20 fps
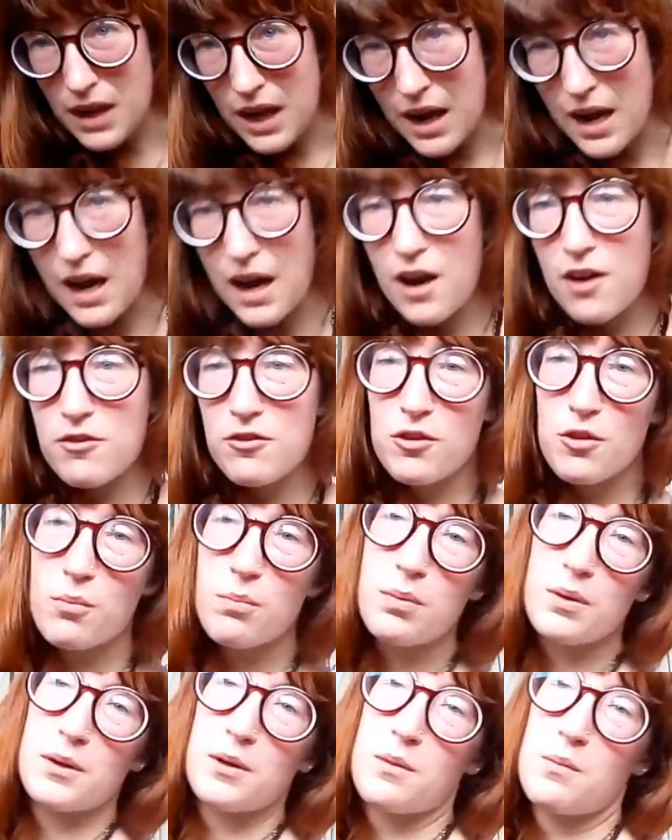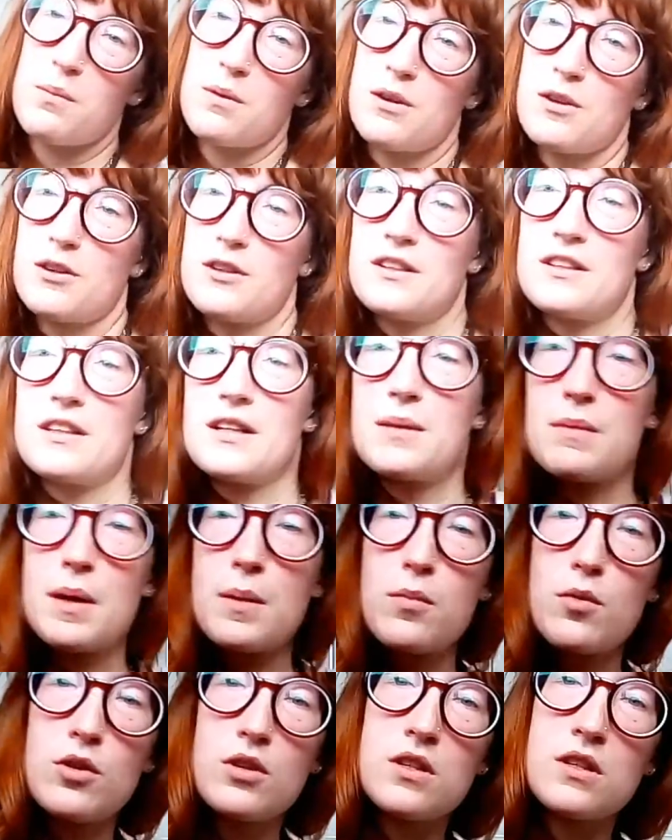I have opened up a lot in my
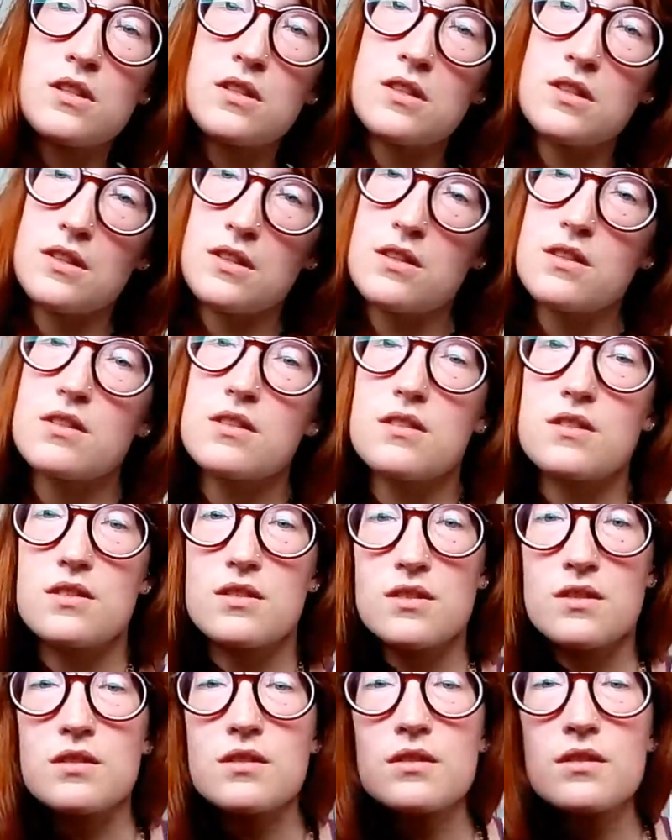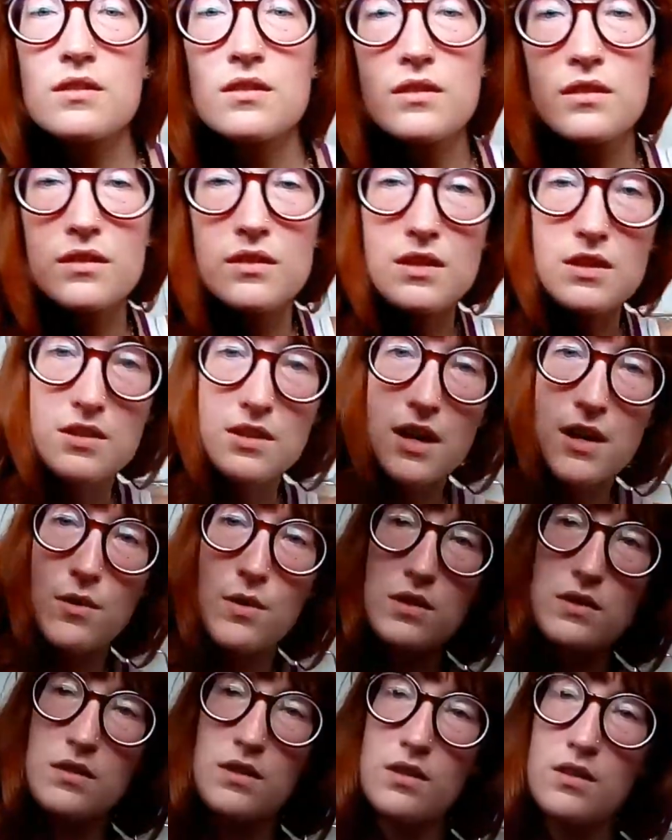body since this
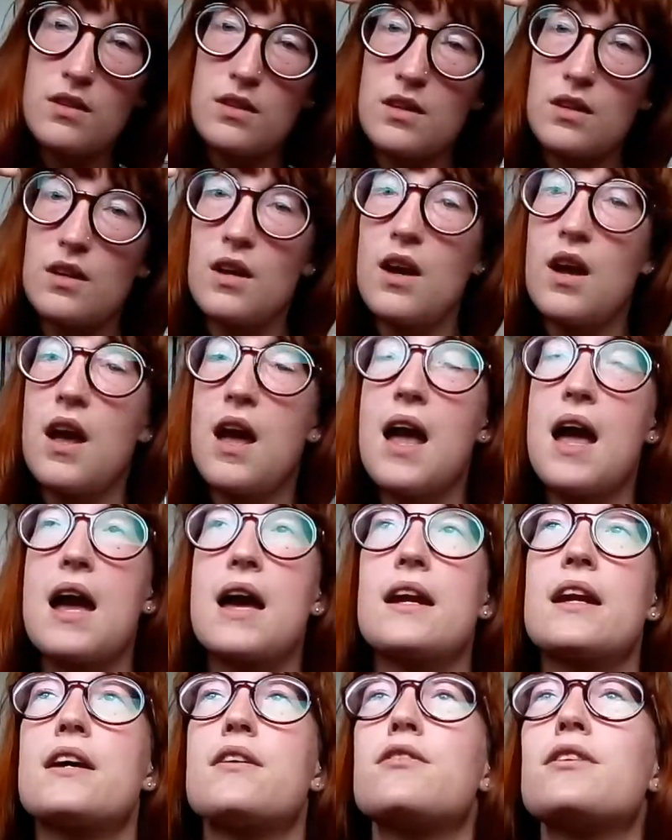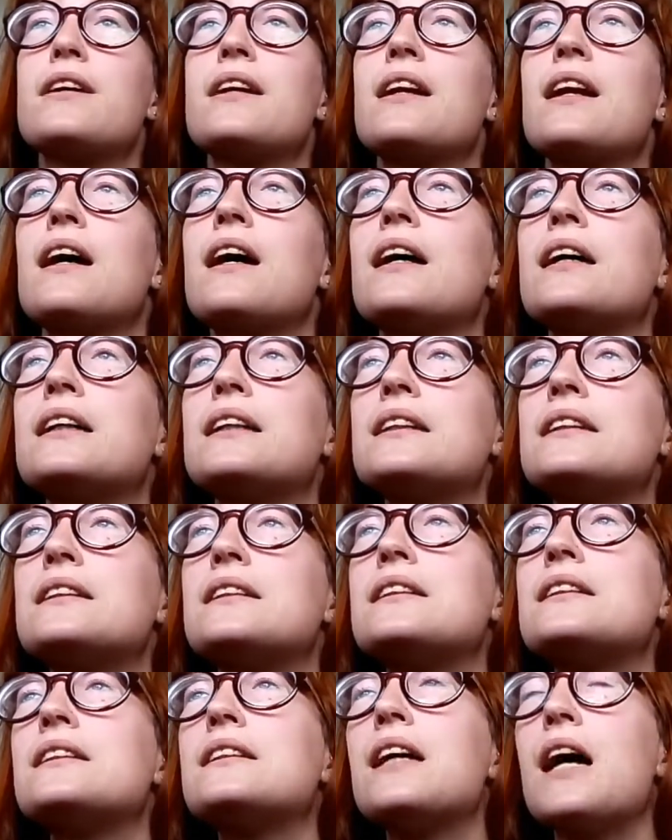ayahuasca thing, and I
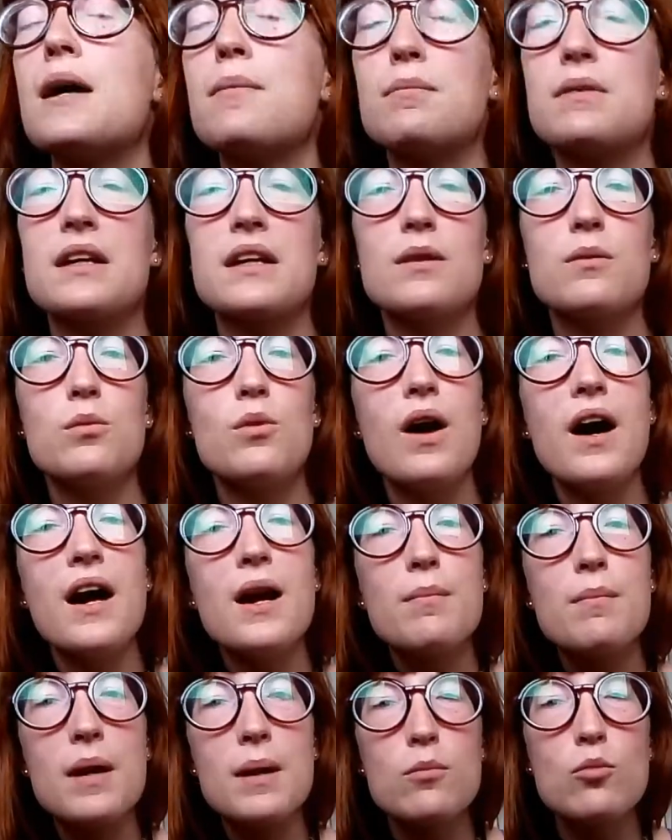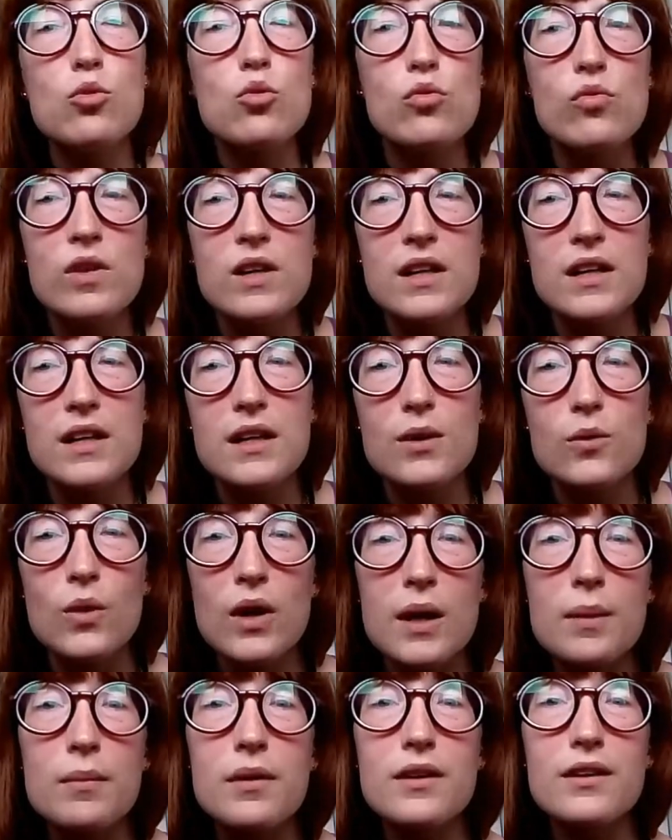realized, I'm like, why am I moving?
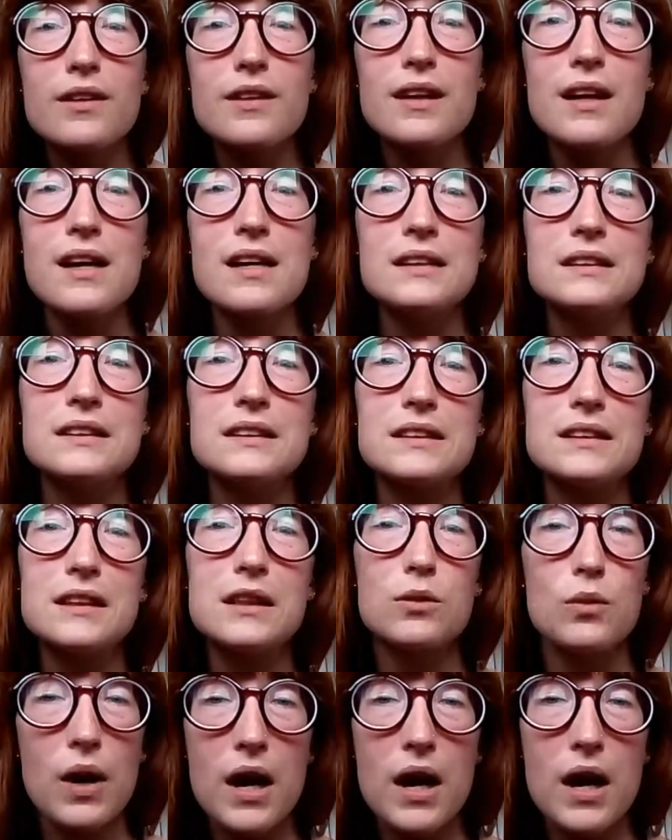Why am I not lying still?